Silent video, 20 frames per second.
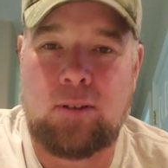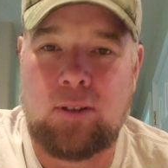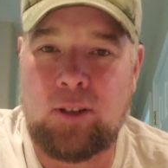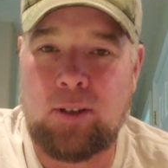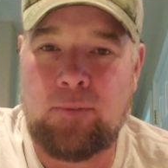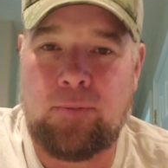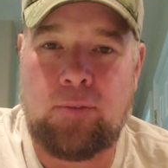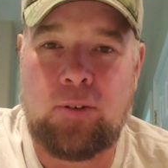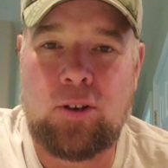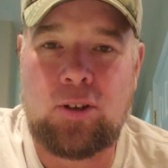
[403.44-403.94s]

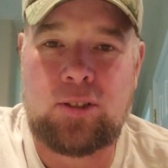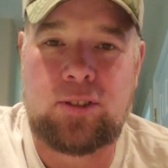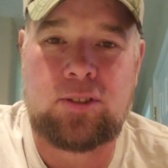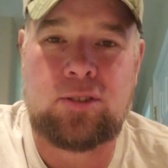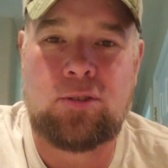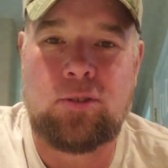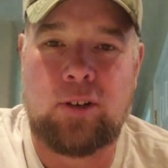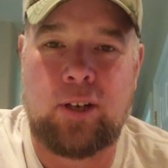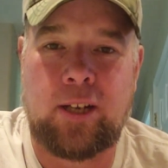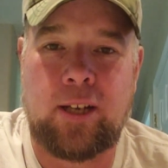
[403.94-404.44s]
Your first
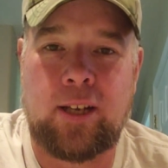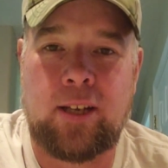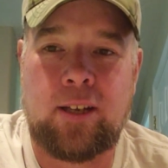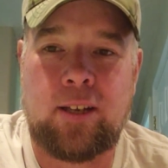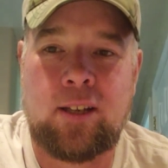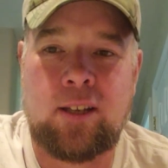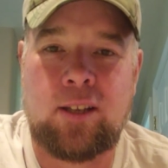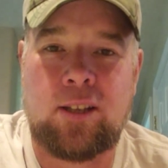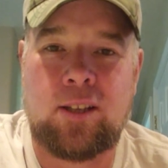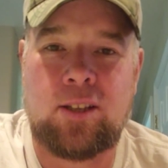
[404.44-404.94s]

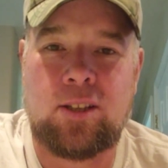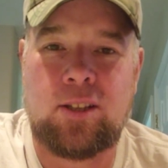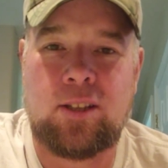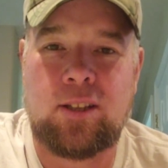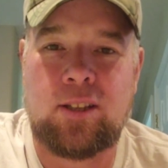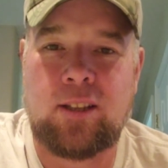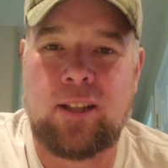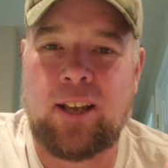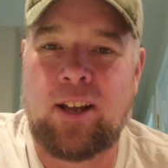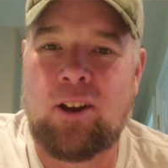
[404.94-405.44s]
string,
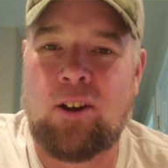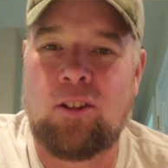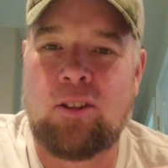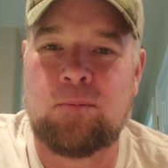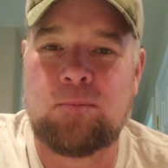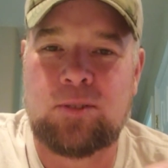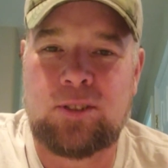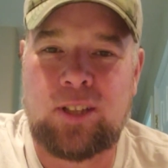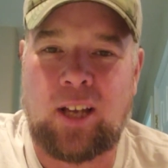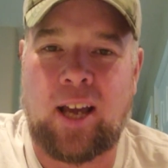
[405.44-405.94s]
they call
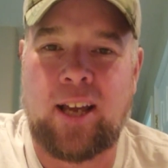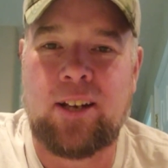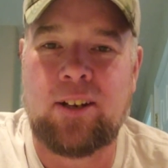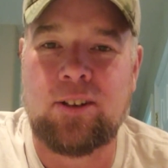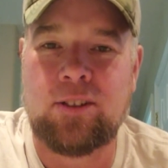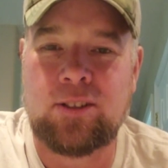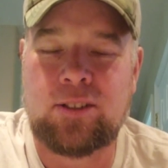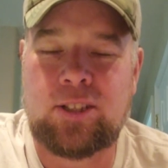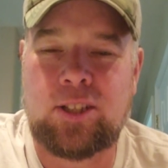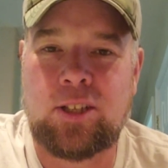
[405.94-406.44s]
them
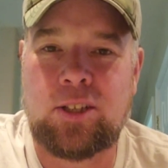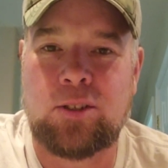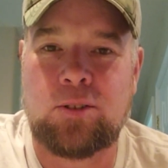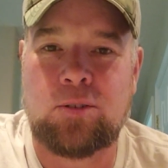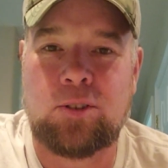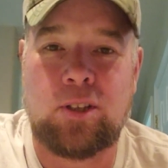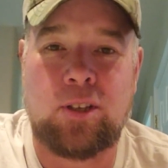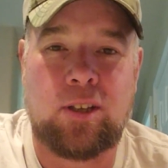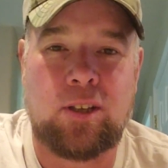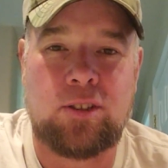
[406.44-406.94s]
siders too.
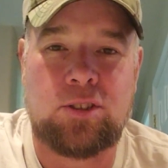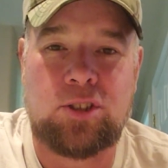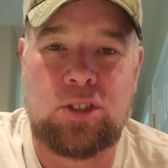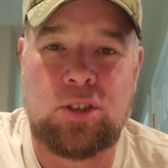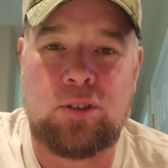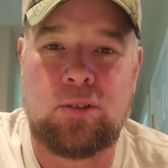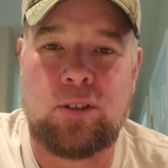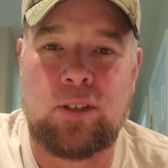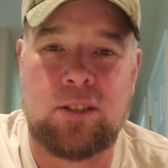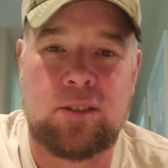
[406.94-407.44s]
You can
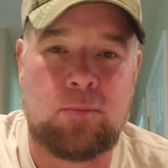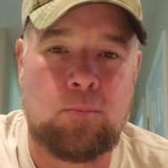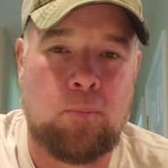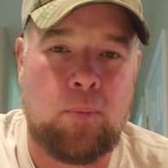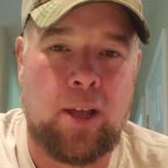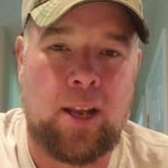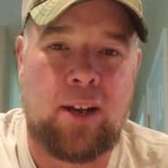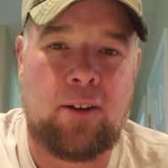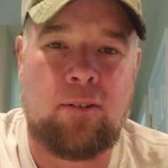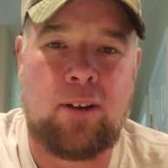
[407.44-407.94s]
shoot as
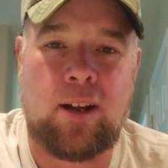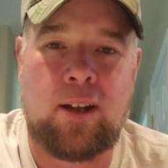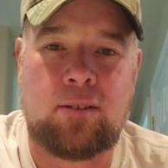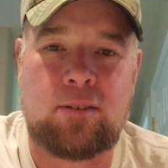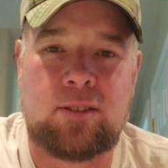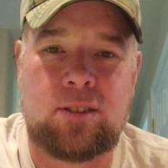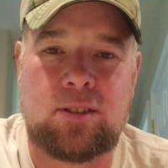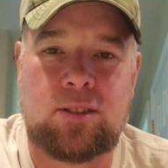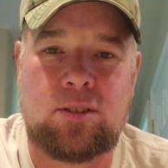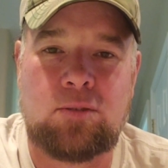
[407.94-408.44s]
many
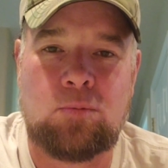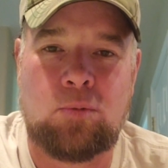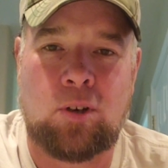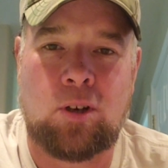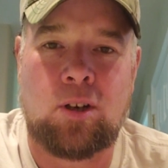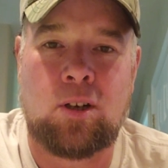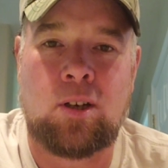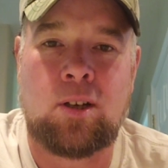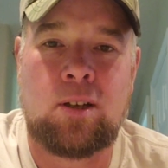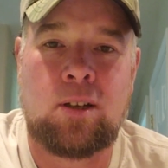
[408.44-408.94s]
rounds as you
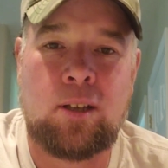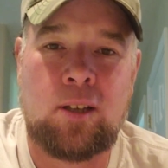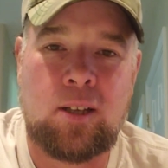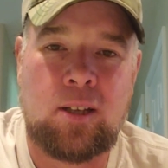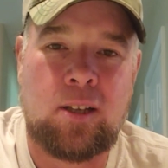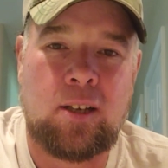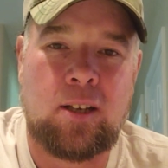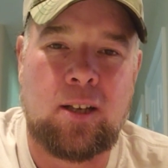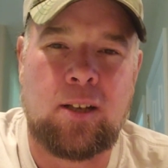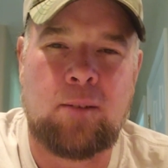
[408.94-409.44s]
want.
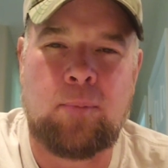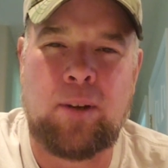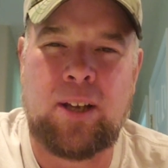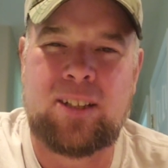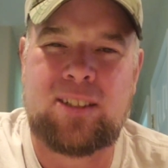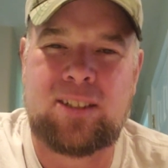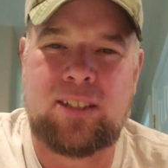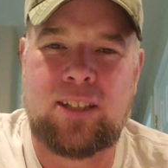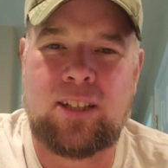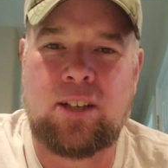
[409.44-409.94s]
And
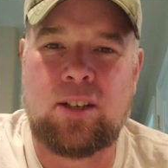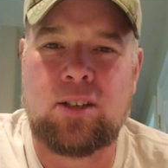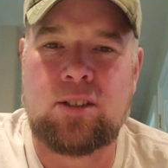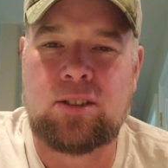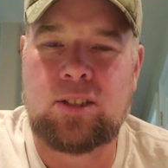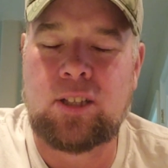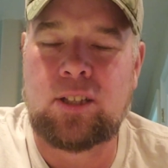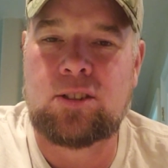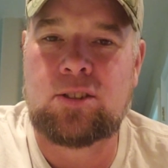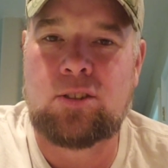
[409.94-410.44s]
basically you're
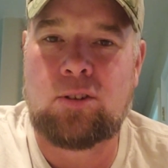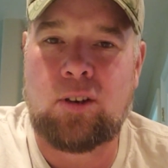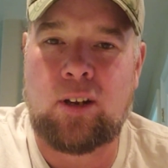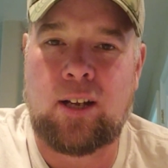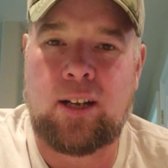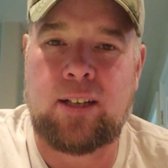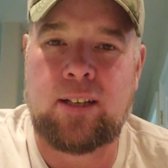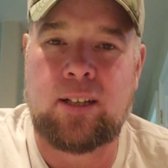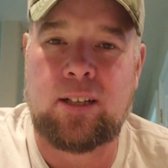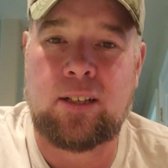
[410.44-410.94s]
just
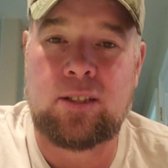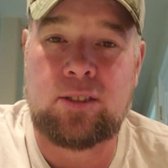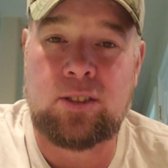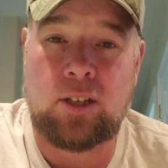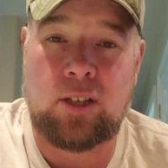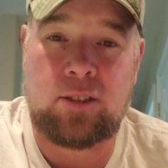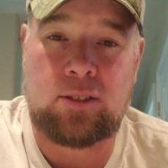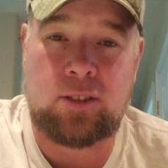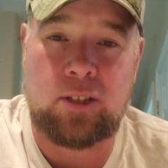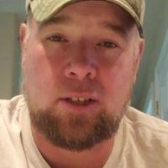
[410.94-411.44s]
trying to
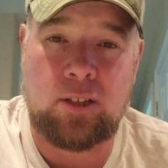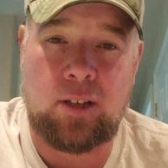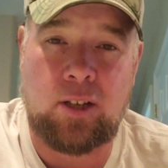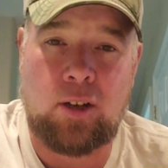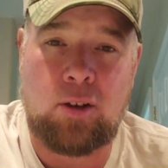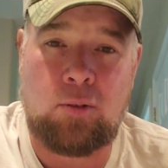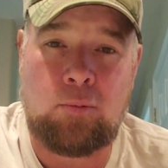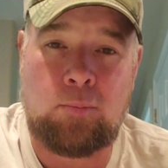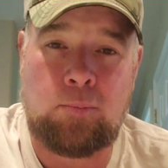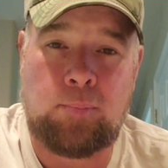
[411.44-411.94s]
adjust your
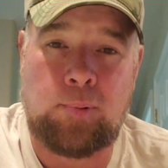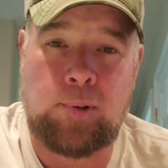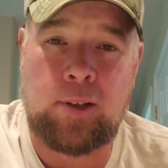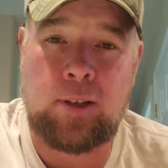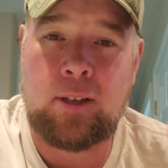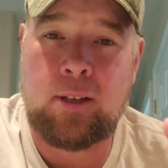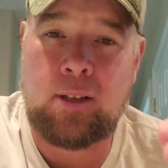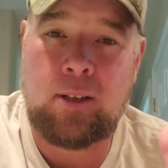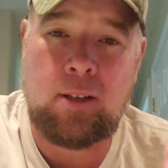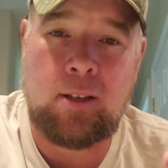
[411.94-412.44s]
dope.
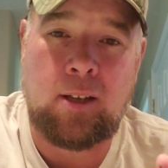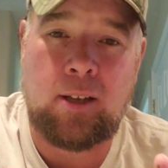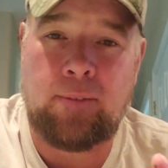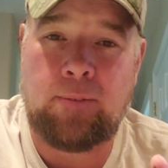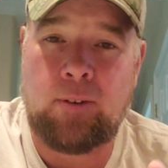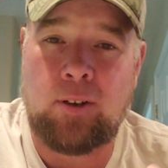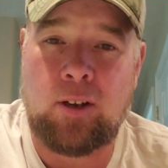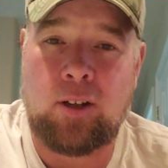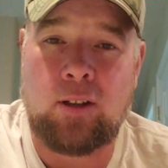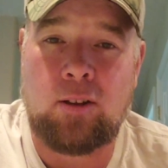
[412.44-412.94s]

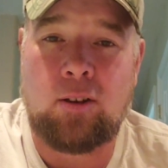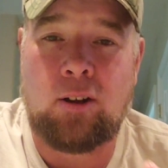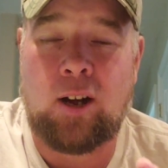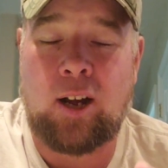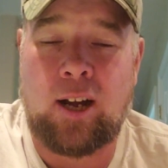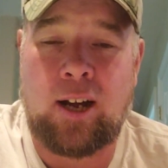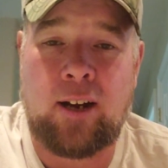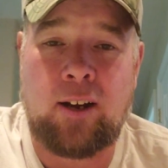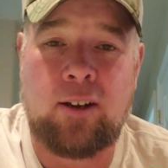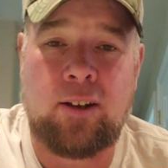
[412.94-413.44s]
If you're a little
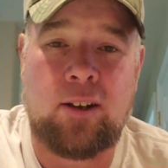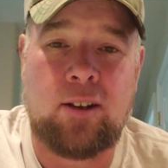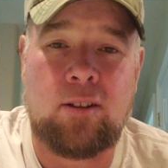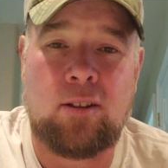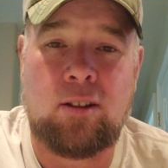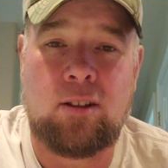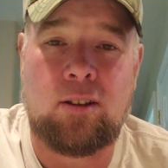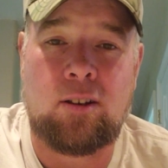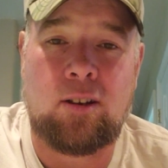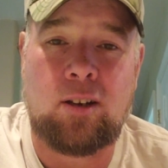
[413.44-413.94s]
higher, you're
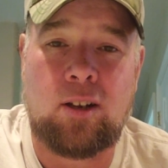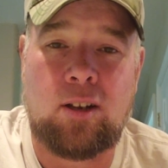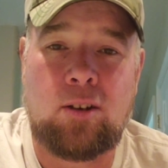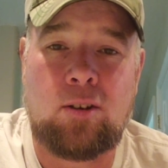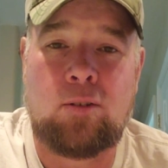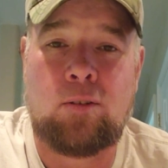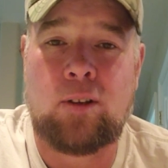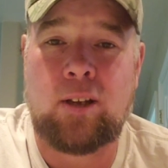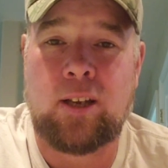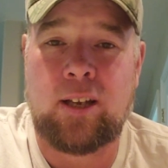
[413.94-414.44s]
a little
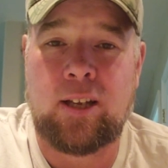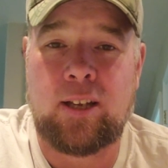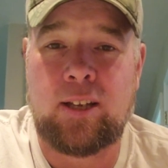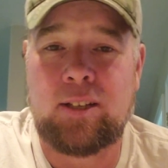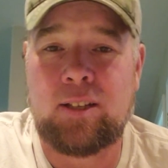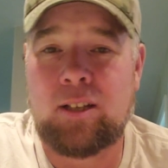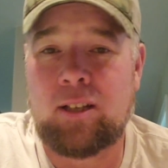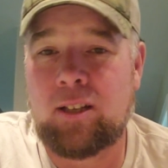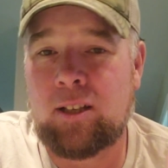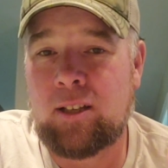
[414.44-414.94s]
low,
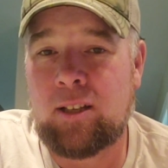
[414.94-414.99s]
and